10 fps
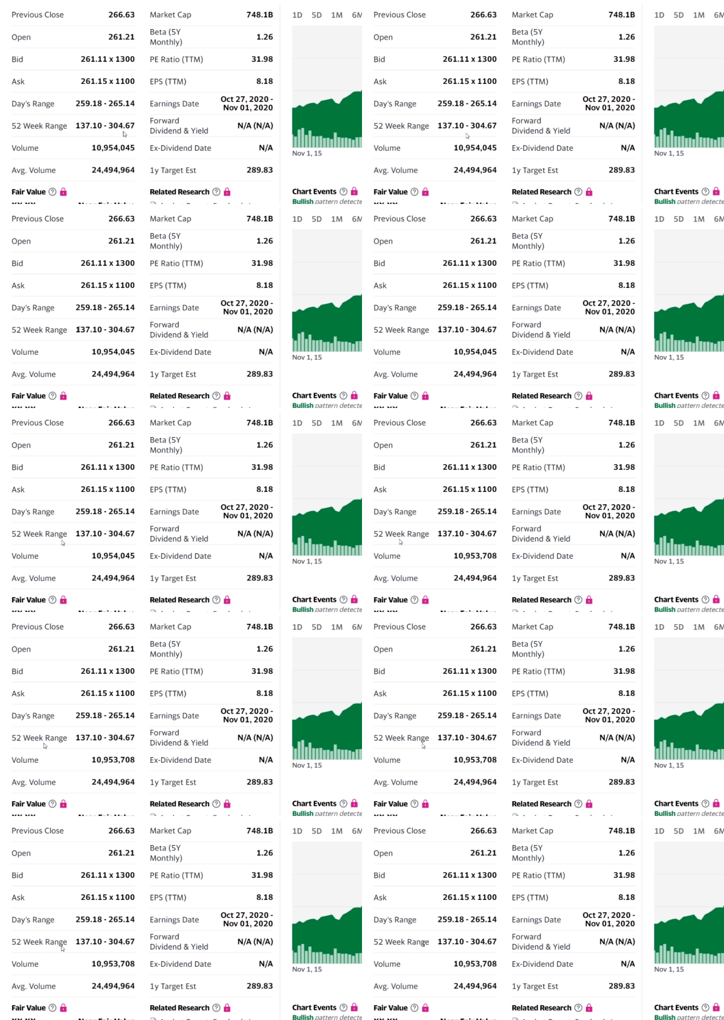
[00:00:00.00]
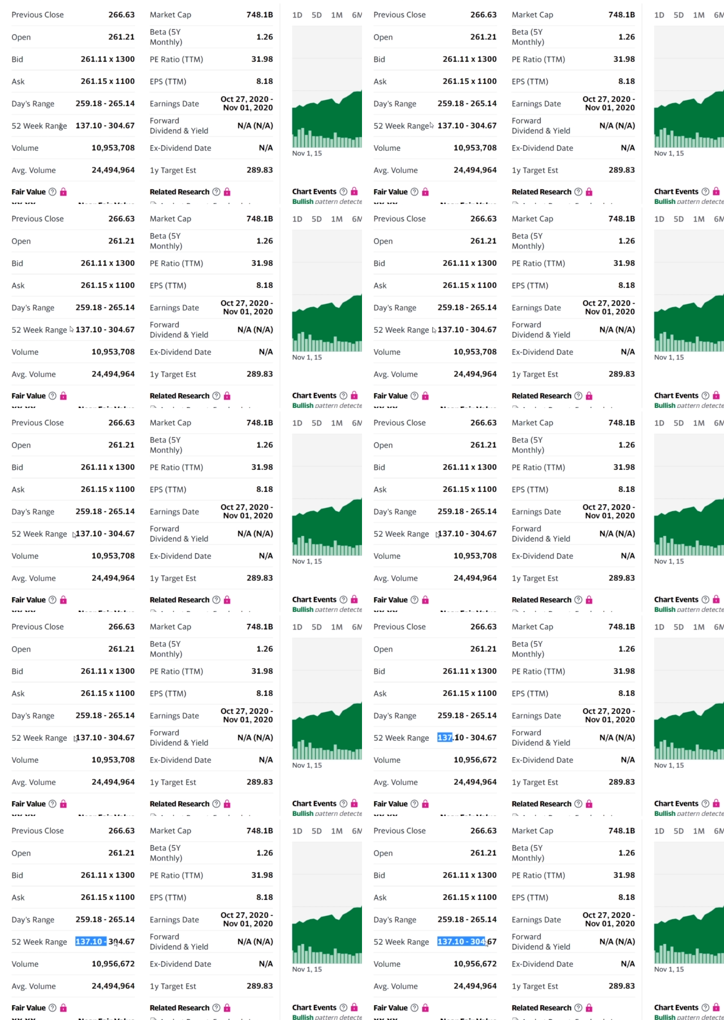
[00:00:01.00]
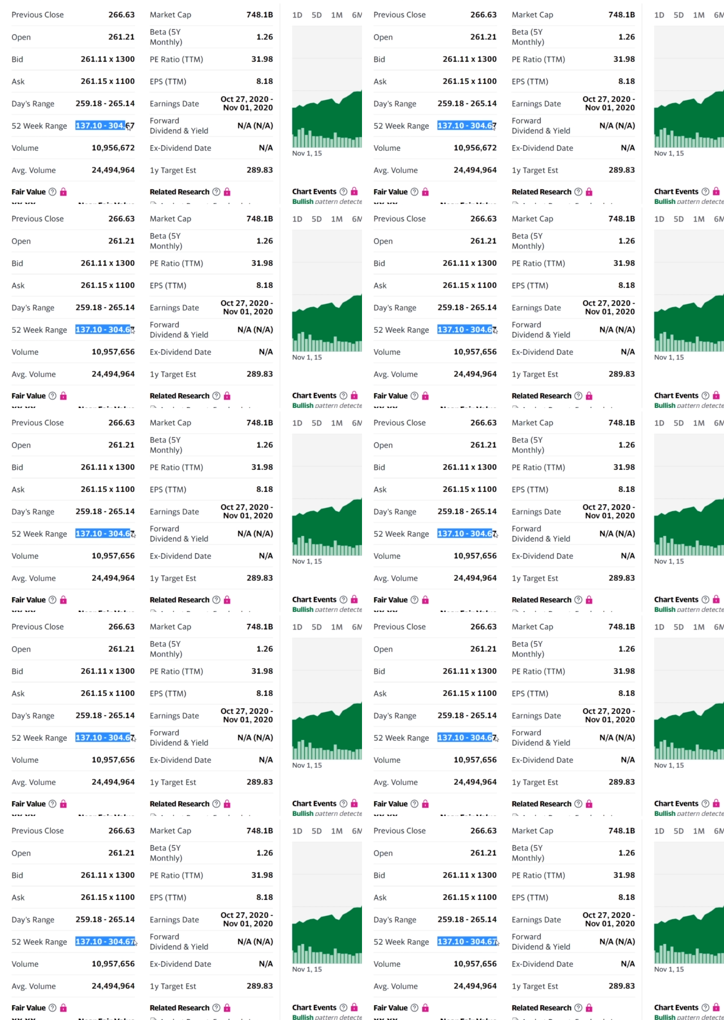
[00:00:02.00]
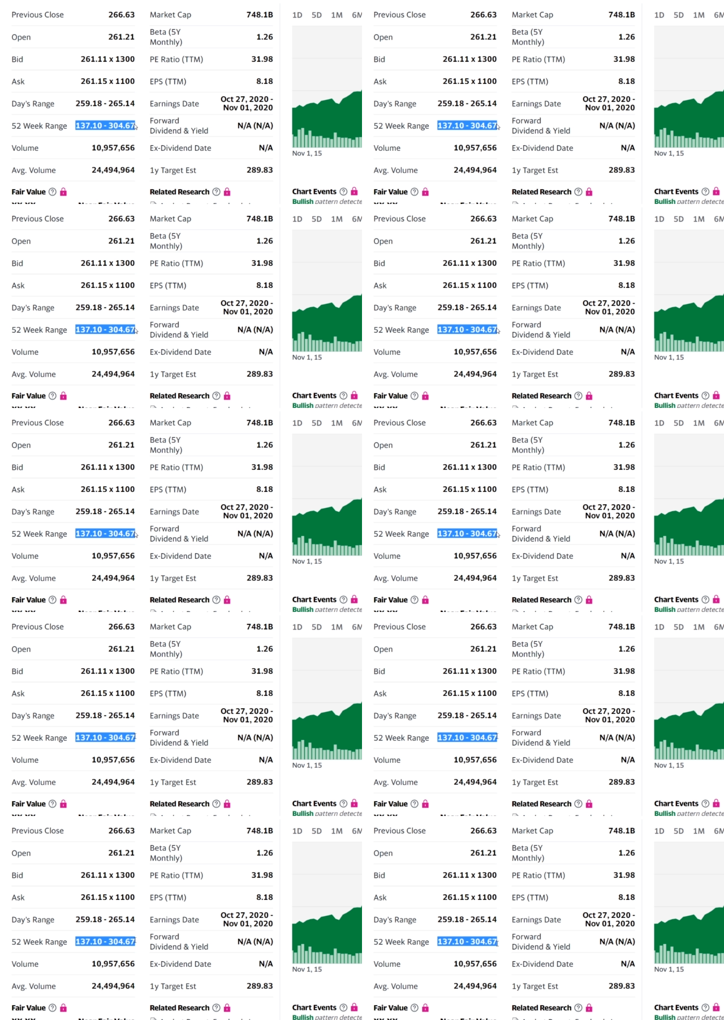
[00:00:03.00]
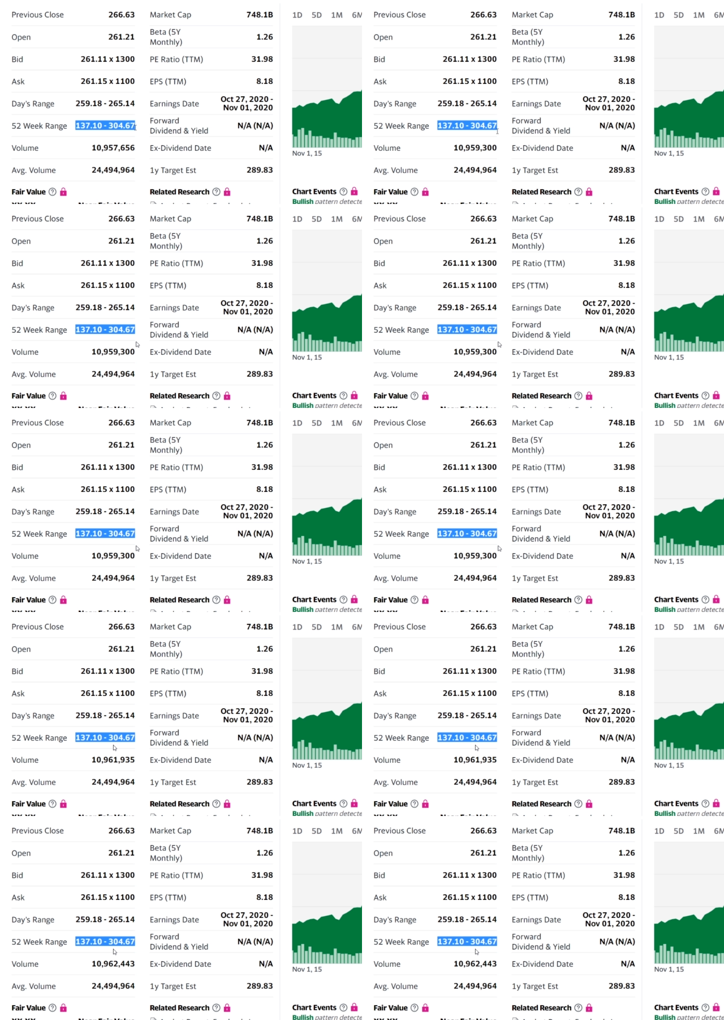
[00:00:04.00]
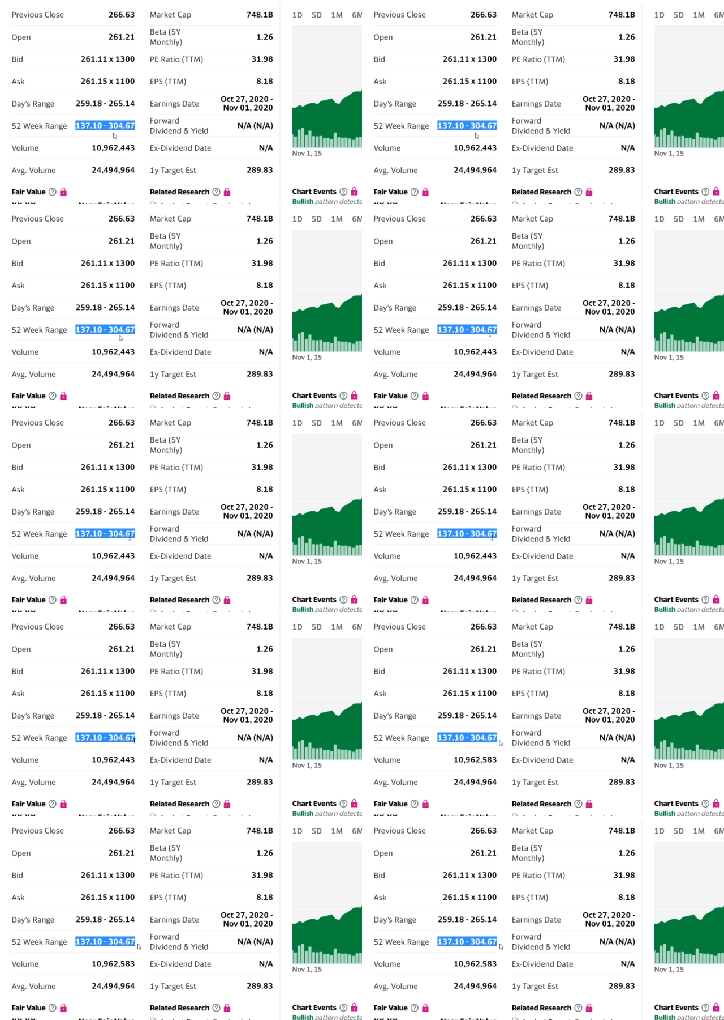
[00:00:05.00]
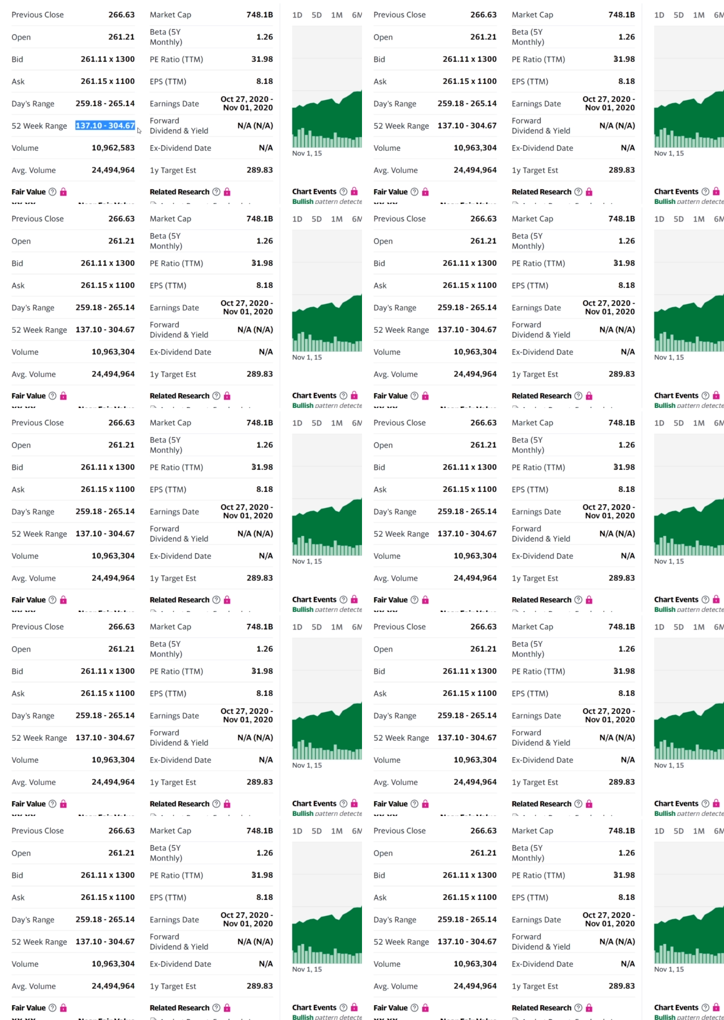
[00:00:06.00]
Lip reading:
[unreadable: no face in view]